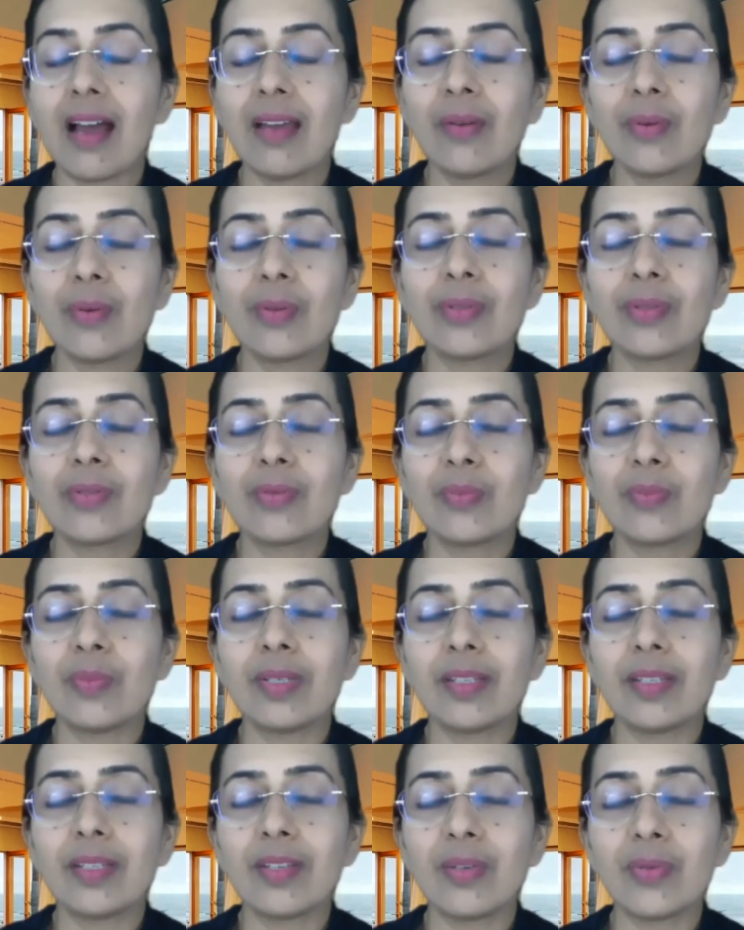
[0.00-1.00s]
also
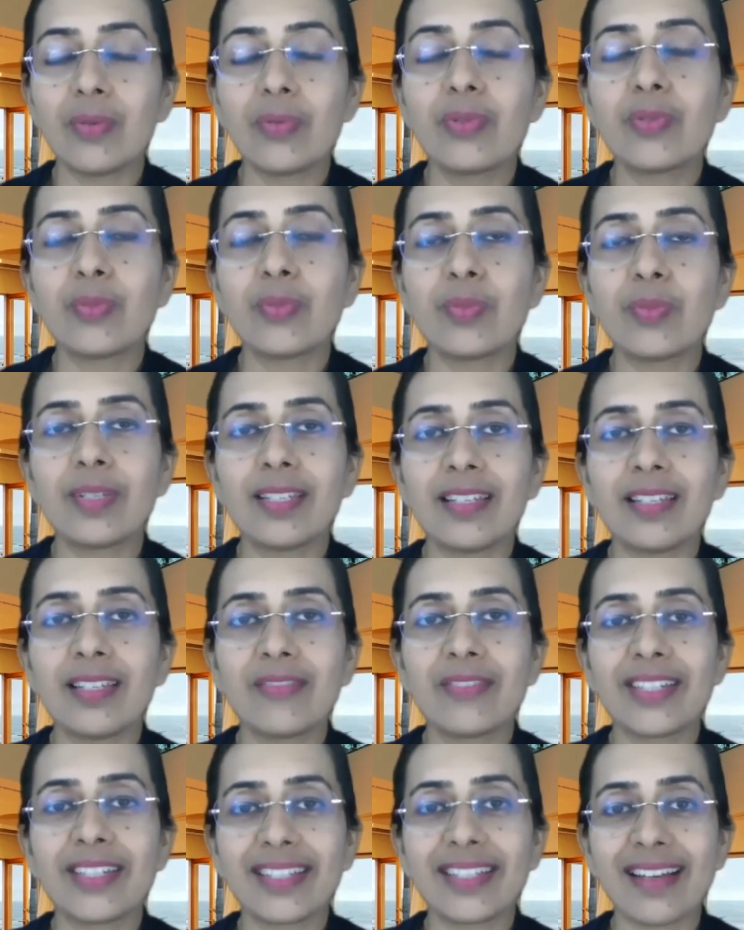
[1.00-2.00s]
used to
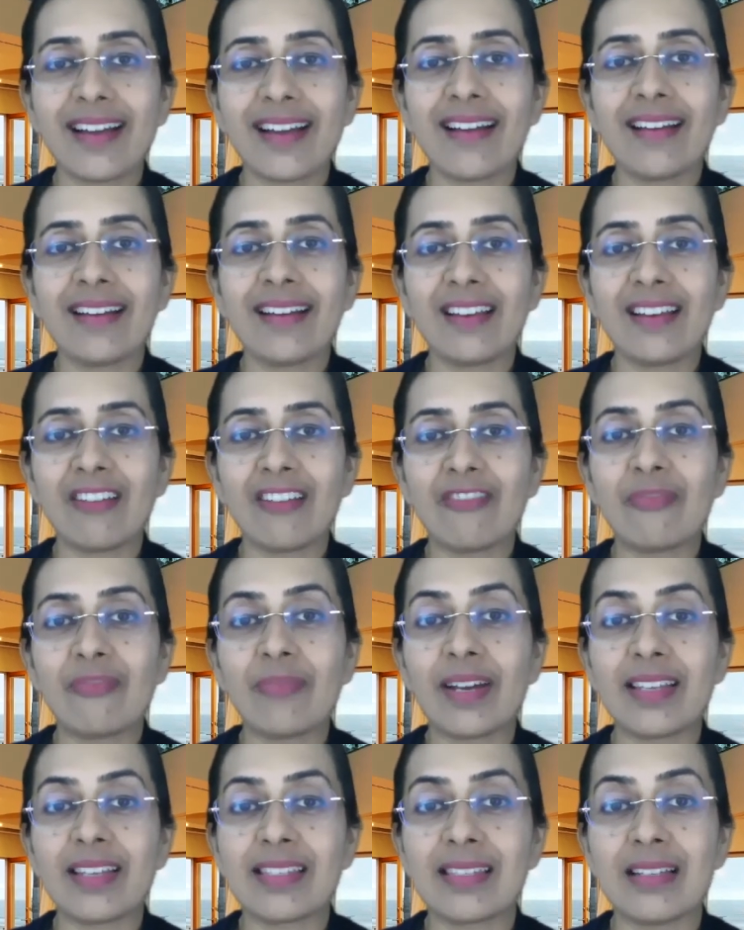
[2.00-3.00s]
believe, that I love
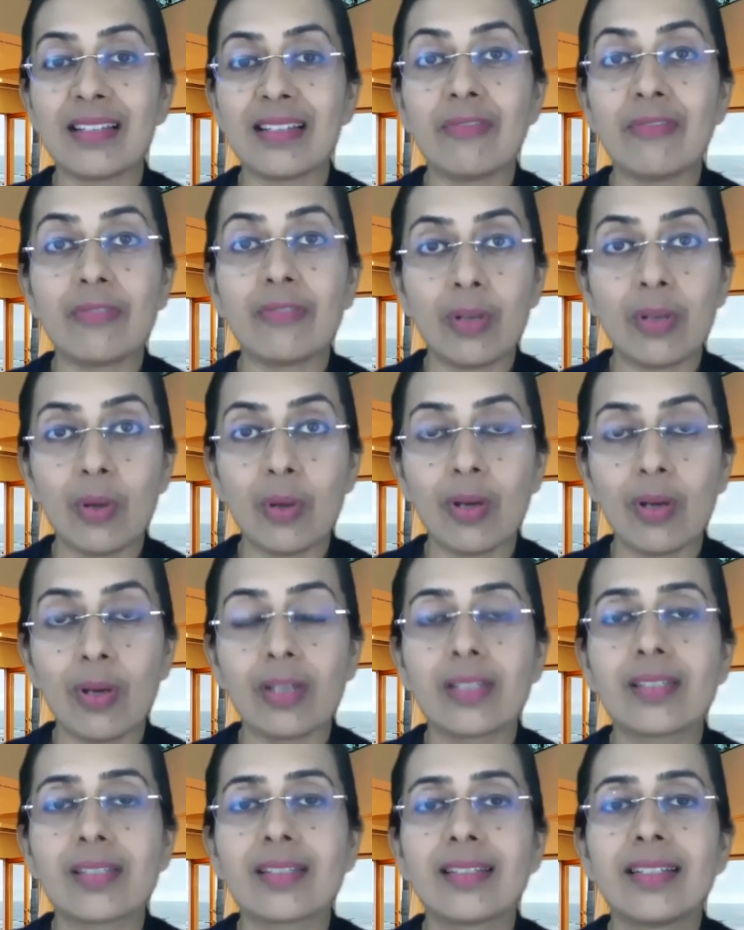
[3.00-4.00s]
myself a lot.
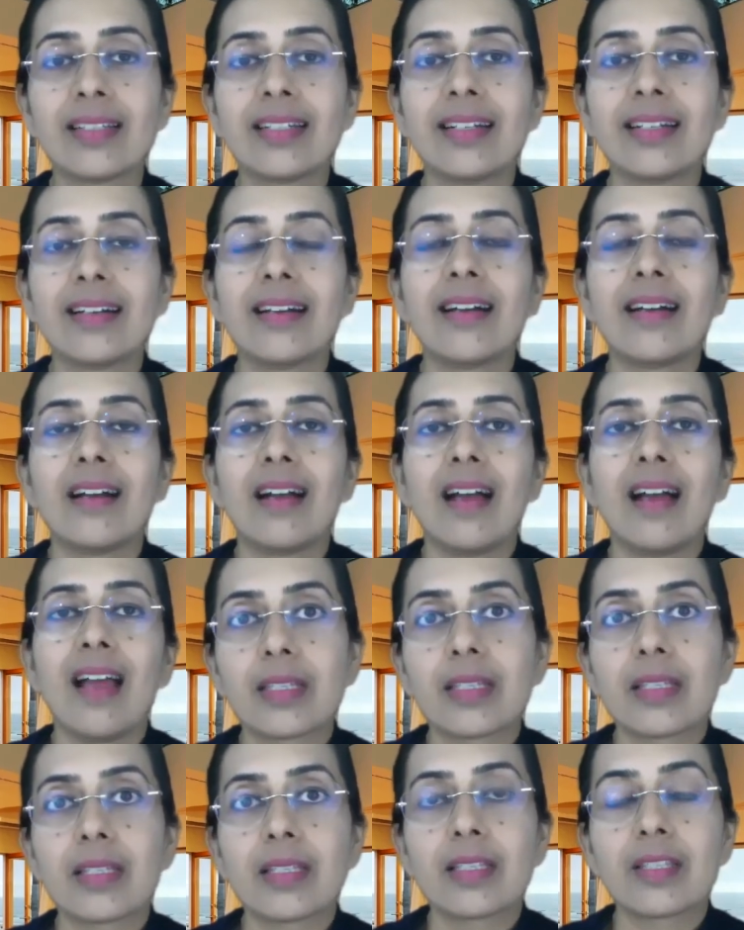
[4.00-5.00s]

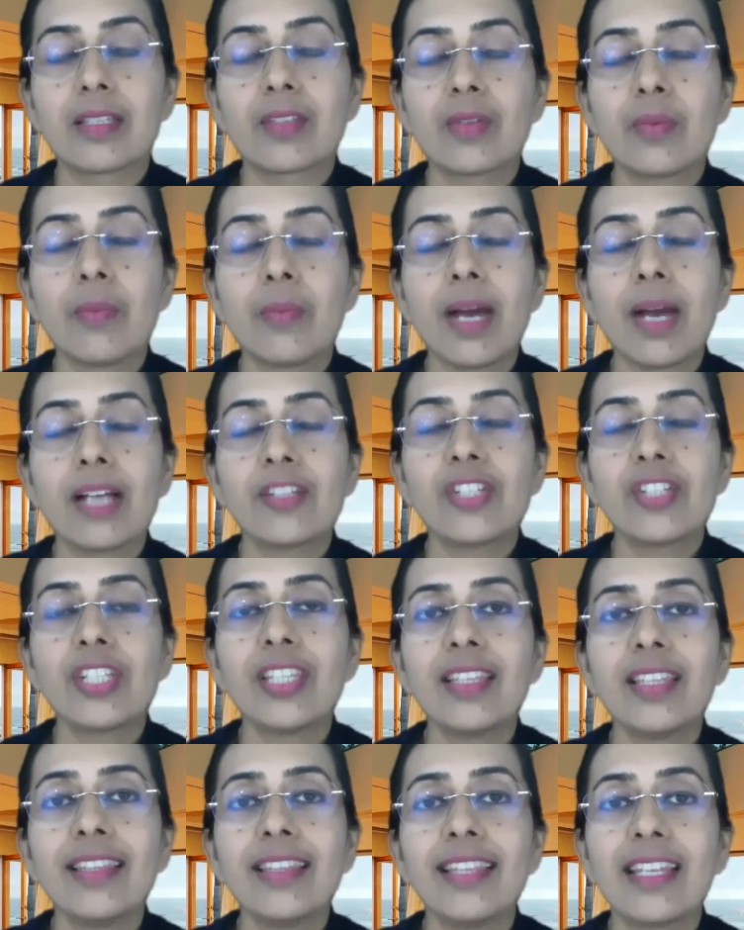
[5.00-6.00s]
So
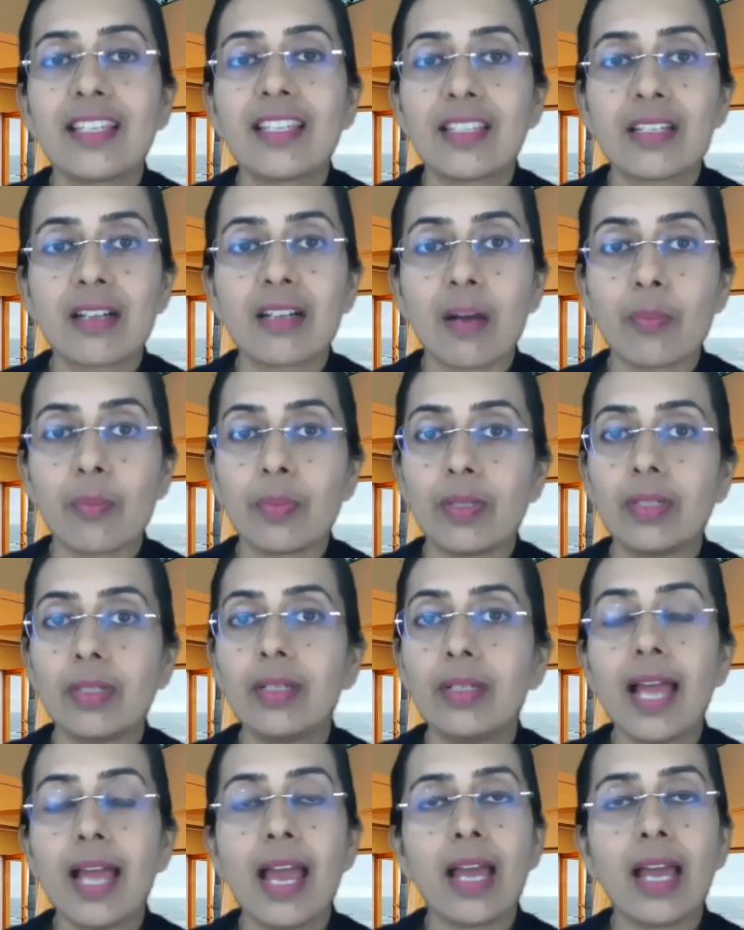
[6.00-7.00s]
imagine there is a
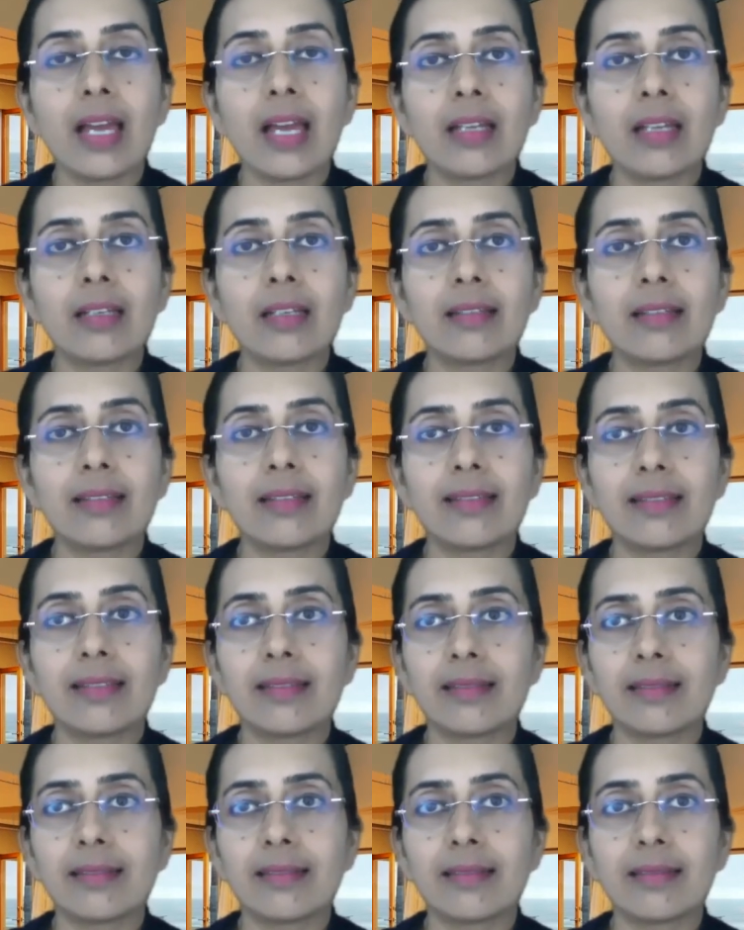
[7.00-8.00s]
couple and
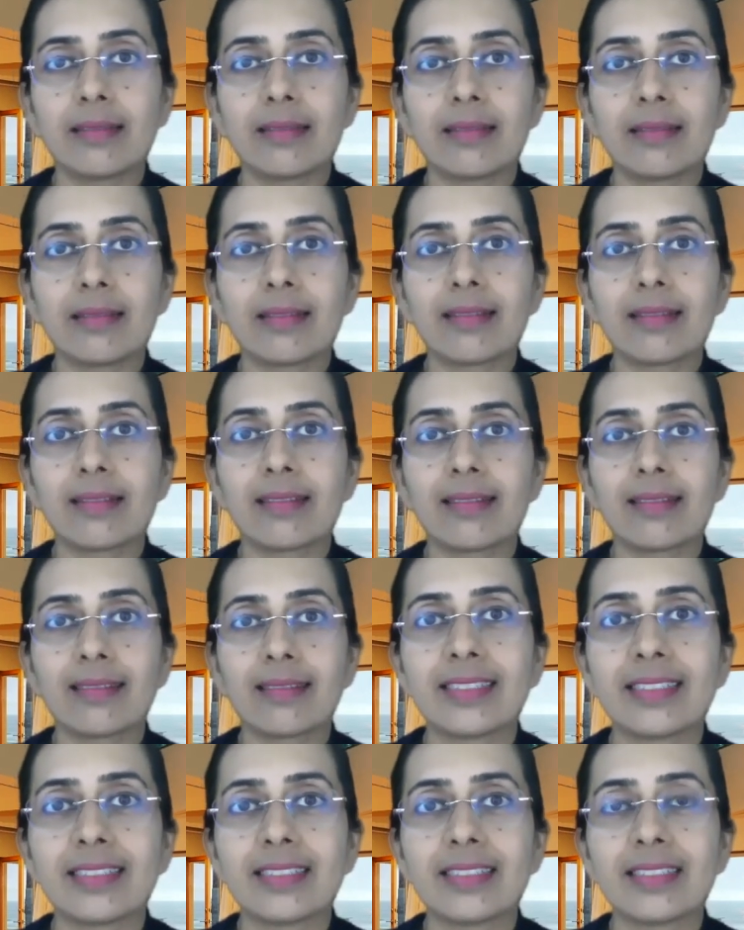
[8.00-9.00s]
the
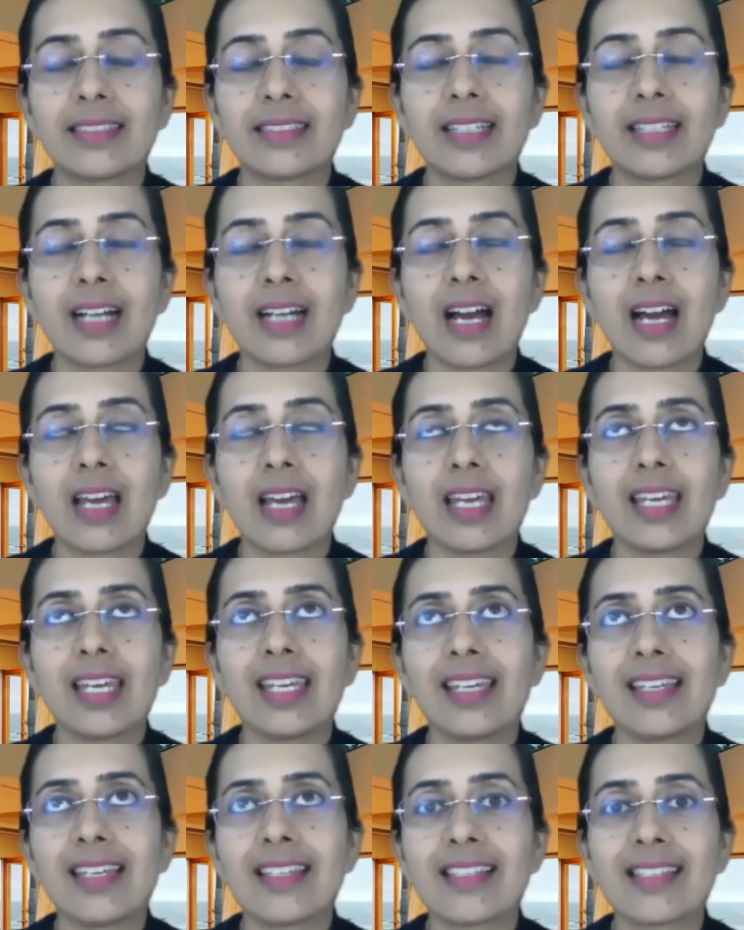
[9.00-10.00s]
guy
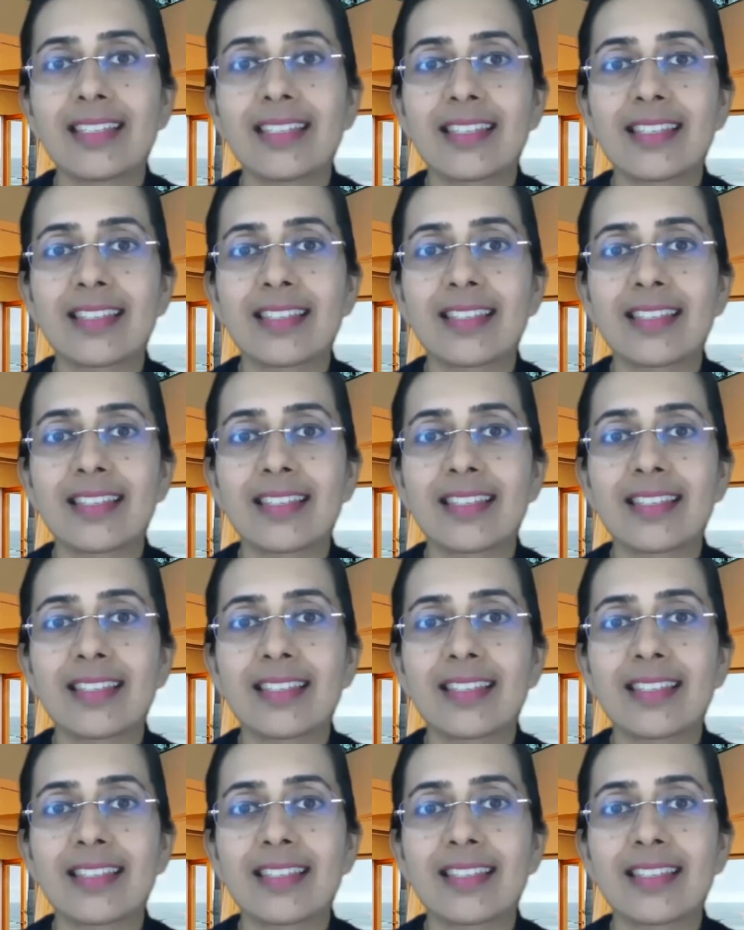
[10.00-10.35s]
is